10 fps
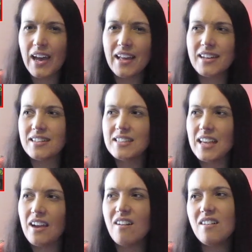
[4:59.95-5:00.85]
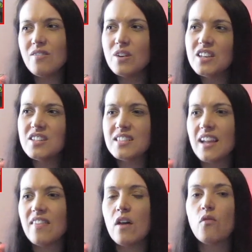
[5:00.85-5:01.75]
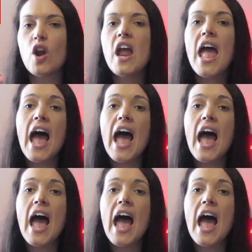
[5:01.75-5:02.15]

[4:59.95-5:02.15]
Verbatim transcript: and say, oh, what are you saying that for?